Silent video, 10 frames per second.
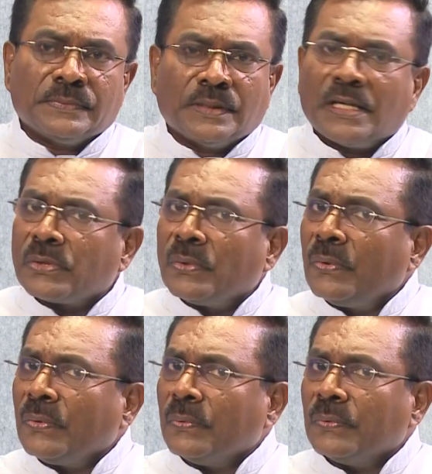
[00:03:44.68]
There is
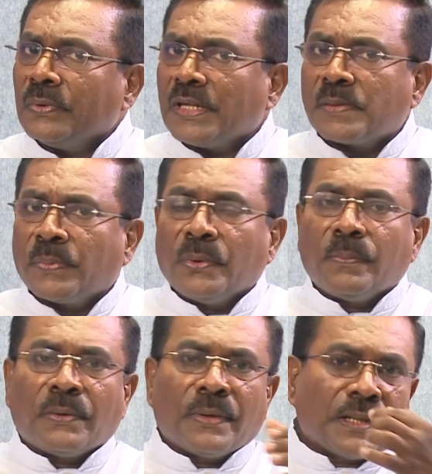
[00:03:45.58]
no
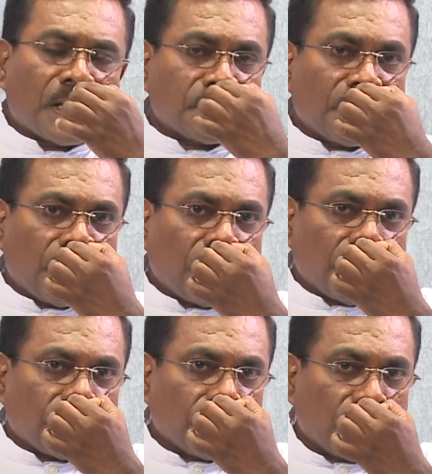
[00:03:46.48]
dispute between the husband and
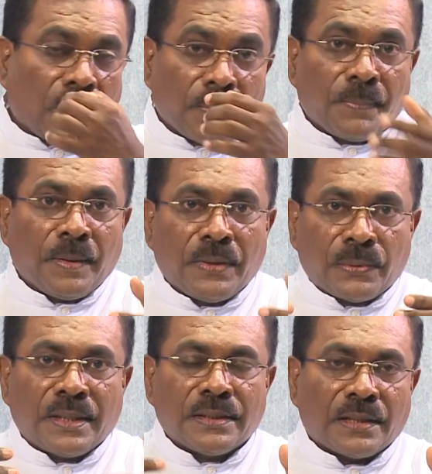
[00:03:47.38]
wife, or maybe
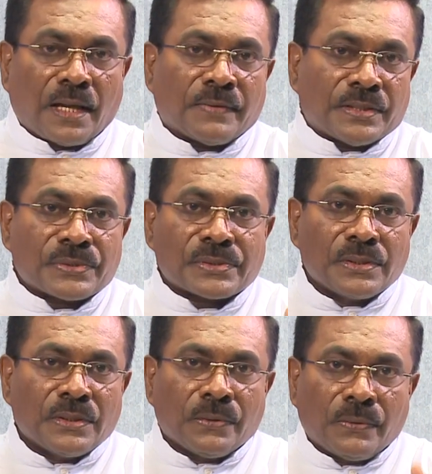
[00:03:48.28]
between the lovers
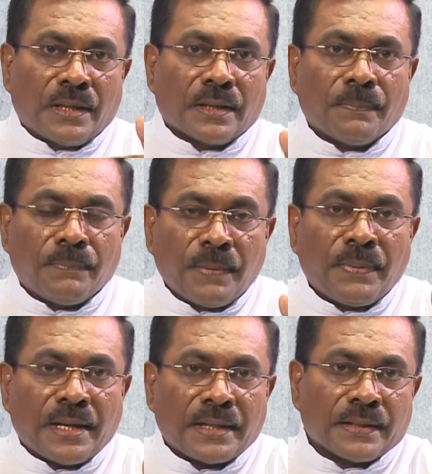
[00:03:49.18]
who are
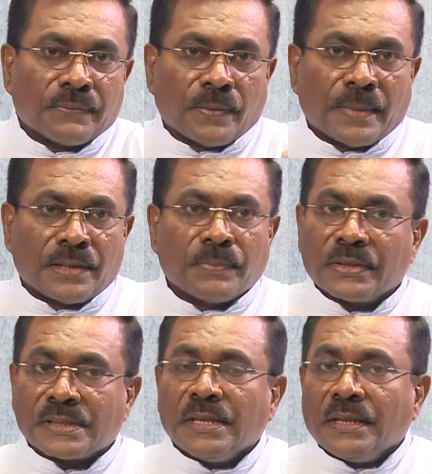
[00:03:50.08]
preparing for marriage,
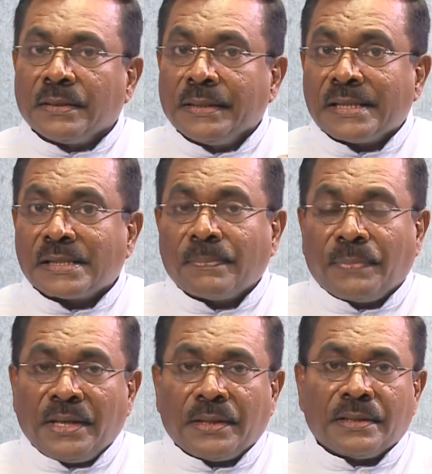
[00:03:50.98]
because this
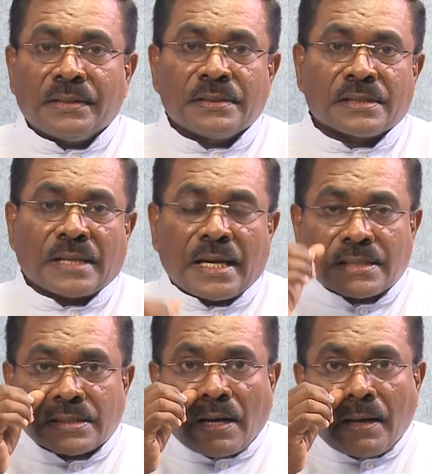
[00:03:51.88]
period
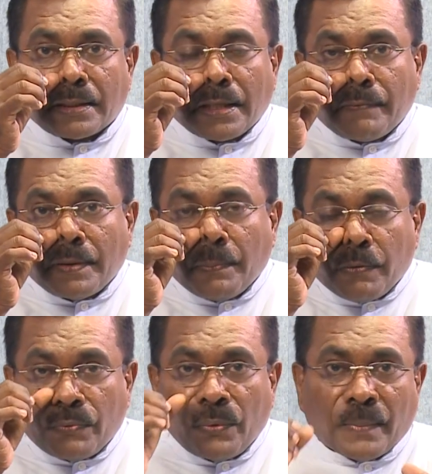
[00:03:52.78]
can start even
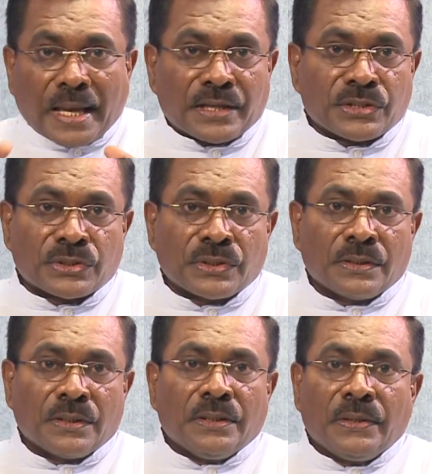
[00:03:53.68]
before marriage,
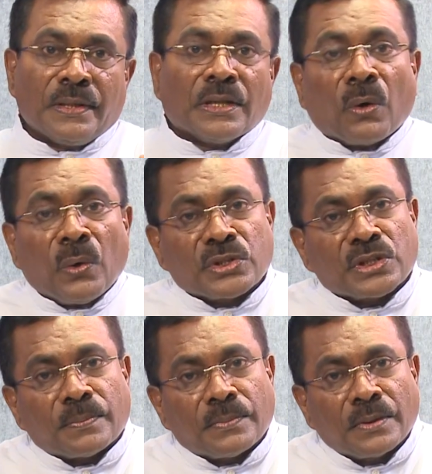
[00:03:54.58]
during the
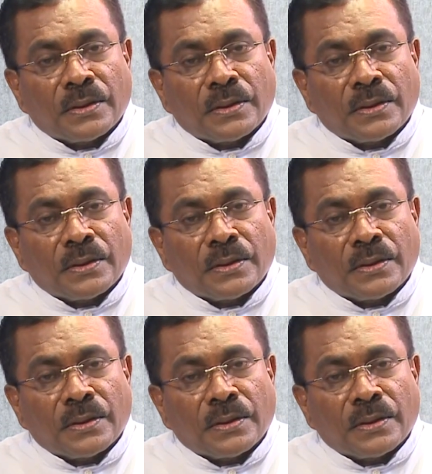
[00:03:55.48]
courtship